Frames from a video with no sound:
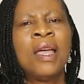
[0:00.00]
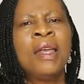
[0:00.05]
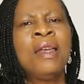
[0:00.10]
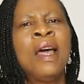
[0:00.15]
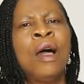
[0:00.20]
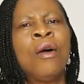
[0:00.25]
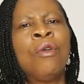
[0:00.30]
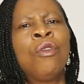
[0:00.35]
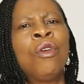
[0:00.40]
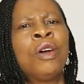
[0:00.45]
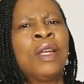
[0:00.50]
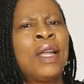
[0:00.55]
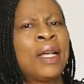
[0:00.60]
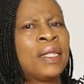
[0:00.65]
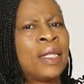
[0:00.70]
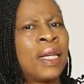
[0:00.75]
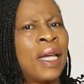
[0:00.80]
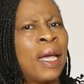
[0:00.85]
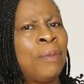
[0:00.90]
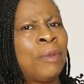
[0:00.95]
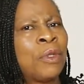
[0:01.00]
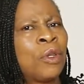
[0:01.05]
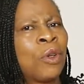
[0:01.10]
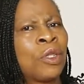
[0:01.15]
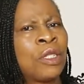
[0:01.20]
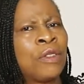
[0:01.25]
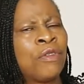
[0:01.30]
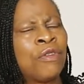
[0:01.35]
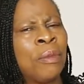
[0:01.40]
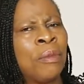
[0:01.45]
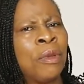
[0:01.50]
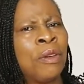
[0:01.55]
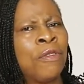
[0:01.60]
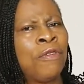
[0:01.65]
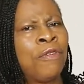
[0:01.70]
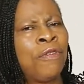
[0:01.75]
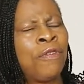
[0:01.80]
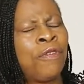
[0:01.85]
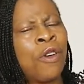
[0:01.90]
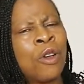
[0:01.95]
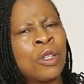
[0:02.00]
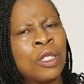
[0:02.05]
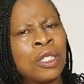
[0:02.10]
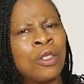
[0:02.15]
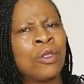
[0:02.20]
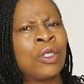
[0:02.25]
Now, God has kept us from the first